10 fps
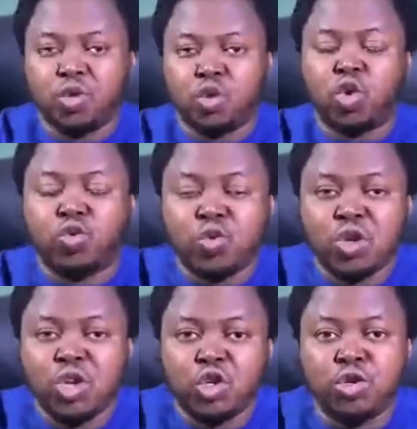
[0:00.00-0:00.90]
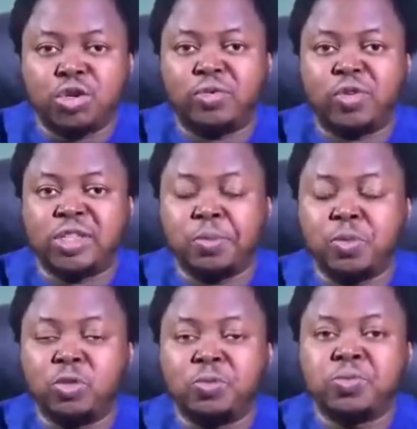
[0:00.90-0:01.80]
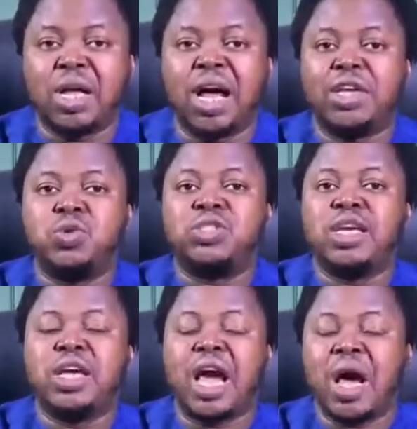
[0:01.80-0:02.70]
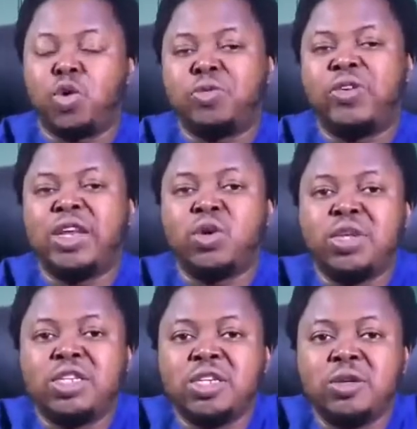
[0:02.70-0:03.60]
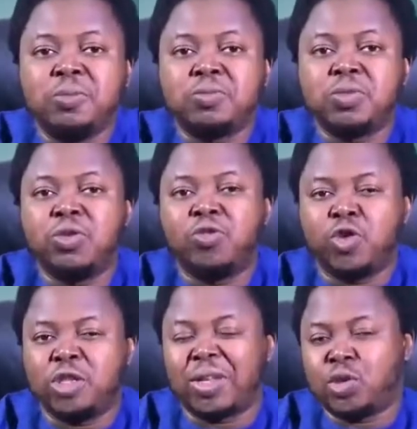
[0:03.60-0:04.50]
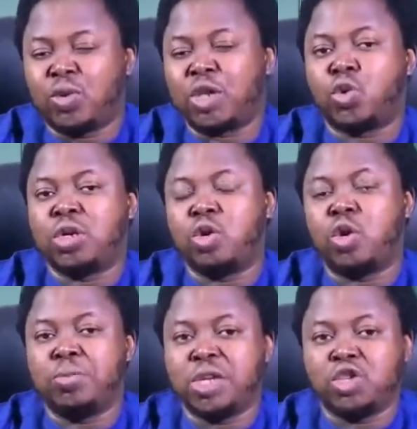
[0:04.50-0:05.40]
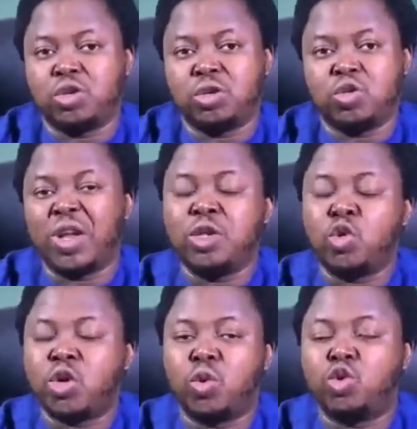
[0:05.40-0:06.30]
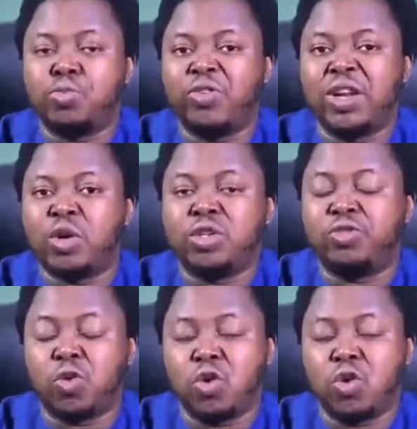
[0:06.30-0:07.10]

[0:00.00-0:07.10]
You go to Uniswap, for example, and you say, I want to provide liquidity for this particular token combination. So any token you want to provide liquidity for,